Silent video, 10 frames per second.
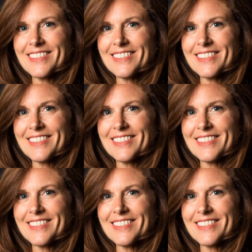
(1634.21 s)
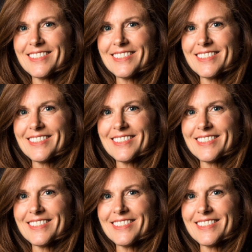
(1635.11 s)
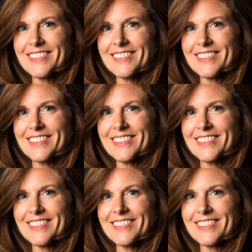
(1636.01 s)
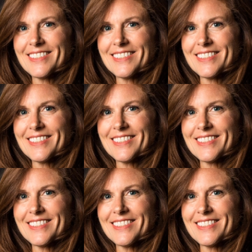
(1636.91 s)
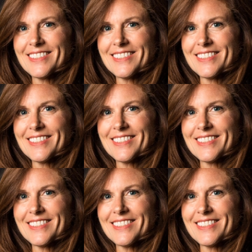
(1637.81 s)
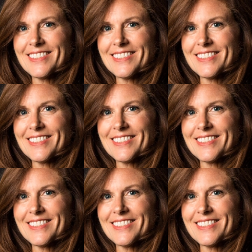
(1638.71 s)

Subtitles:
This is a still picture; no speech is visible.